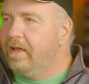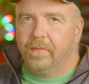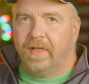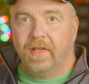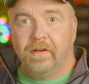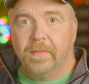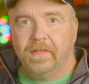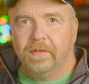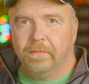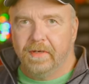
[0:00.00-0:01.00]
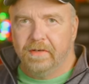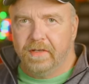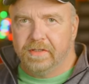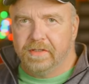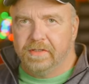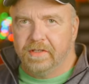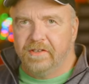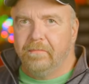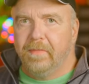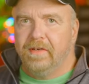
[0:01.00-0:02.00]
We increment min digits.
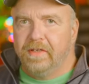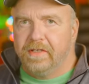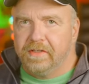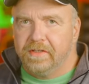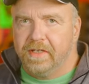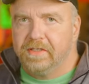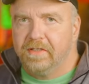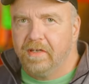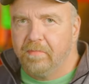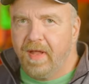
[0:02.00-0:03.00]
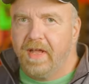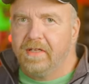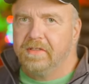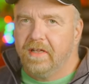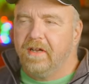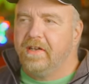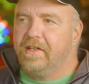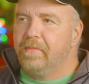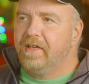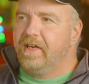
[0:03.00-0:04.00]
If min digits has not passed
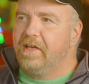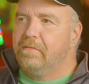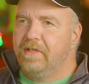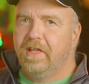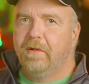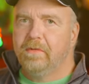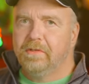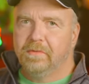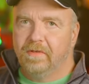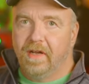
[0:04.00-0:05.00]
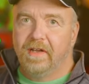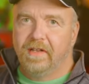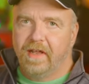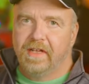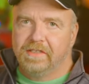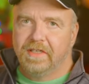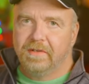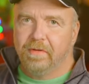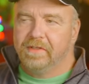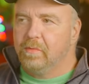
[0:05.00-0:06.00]
9 by now being equal to 9 ASCII
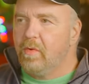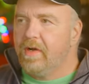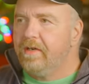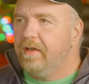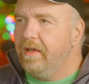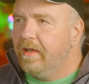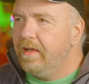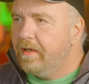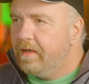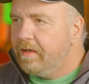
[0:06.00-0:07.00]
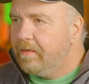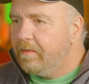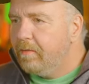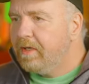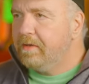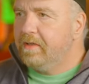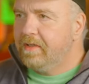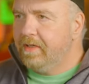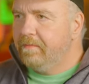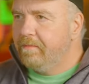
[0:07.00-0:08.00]
plus 1, we go to
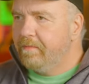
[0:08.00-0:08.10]
done.